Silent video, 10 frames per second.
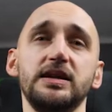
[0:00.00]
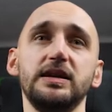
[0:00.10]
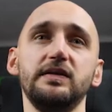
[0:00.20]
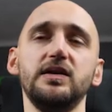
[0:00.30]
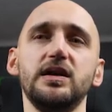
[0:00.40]

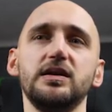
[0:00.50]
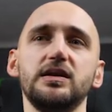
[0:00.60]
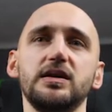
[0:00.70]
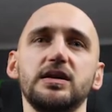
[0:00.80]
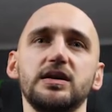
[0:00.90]
The villain
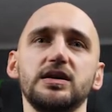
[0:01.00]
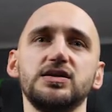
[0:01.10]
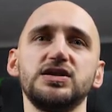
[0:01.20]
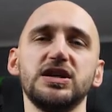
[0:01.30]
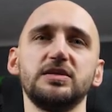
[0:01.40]

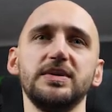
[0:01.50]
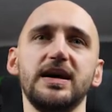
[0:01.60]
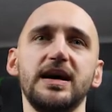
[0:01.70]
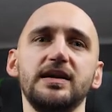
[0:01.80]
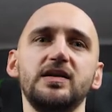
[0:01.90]
checked
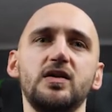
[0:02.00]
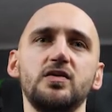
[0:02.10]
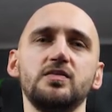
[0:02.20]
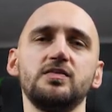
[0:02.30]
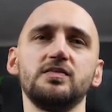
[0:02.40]
behind
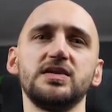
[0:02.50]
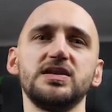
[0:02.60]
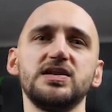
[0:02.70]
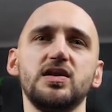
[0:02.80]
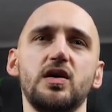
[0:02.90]
though,
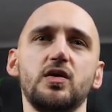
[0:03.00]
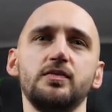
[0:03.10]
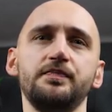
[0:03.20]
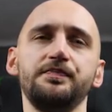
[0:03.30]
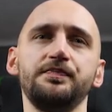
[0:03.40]

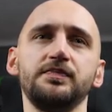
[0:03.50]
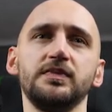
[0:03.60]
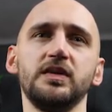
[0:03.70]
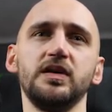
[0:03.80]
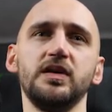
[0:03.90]
so
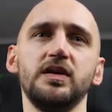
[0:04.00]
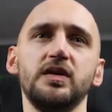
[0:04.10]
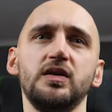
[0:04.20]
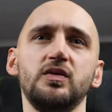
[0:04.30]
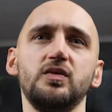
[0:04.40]

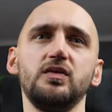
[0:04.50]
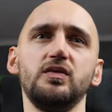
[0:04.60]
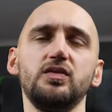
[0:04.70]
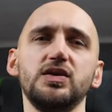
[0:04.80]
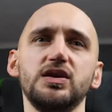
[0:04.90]

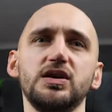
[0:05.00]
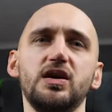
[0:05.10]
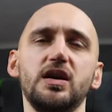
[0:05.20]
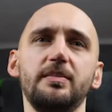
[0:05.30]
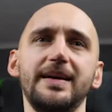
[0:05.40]
we
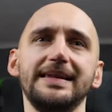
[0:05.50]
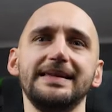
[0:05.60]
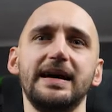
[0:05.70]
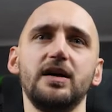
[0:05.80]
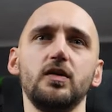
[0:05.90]
gotta bet
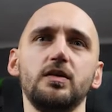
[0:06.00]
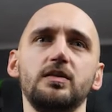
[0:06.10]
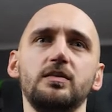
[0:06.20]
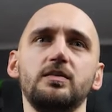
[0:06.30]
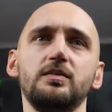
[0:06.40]
now,
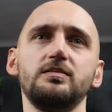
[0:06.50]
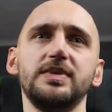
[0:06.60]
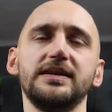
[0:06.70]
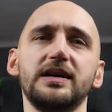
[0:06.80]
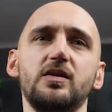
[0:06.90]

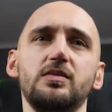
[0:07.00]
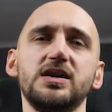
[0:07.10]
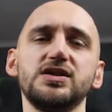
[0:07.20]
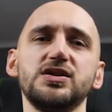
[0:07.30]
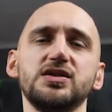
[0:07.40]
but how
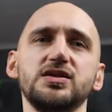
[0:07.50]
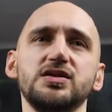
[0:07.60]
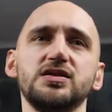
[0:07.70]
much?